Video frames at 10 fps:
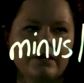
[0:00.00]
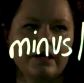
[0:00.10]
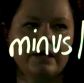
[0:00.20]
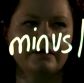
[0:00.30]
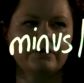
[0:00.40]

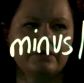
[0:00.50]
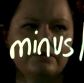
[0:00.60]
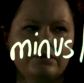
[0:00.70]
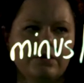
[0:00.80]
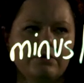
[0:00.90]
And
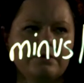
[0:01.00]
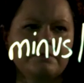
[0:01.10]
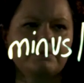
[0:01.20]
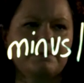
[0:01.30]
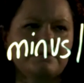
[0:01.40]
note the
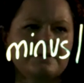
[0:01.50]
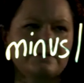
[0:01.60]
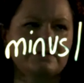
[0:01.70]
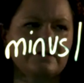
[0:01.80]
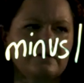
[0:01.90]

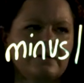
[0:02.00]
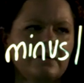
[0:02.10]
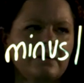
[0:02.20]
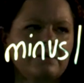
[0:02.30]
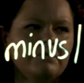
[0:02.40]
preposition,
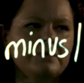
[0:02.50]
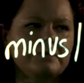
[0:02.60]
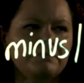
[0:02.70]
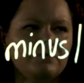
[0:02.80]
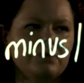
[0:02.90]
we
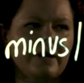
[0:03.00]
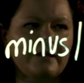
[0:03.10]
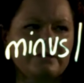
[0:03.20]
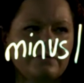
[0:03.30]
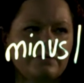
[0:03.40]

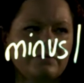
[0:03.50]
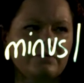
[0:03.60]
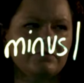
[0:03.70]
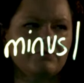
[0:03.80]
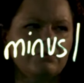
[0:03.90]
subtract
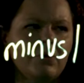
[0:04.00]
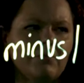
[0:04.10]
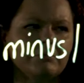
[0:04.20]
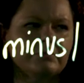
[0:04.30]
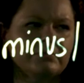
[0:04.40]

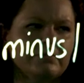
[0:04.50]
from.